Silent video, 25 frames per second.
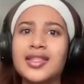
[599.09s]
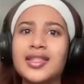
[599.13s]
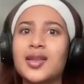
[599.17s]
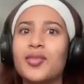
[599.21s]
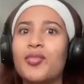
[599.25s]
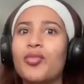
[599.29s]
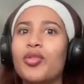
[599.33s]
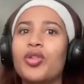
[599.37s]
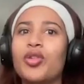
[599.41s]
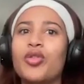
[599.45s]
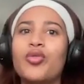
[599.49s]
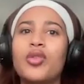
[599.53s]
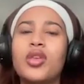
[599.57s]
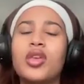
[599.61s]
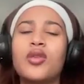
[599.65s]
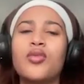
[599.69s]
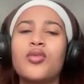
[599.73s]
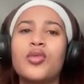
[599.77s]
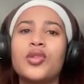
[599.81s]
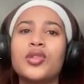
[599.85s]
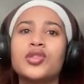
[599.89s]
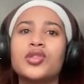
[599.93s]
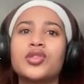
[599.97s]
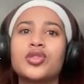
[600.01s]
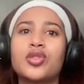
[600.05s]
and someone who
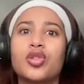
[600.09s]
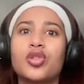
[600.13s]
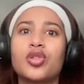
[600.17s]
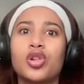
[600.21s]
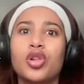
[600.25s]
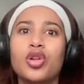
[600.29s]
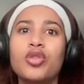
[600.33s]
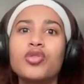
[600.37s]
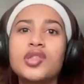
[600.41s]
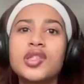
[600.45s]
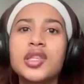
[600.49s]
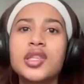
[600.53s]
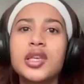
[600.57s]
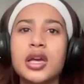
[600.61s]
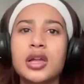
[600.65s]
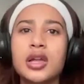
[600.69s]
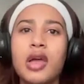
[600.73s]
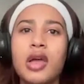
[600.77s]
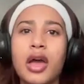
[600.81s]
he was closely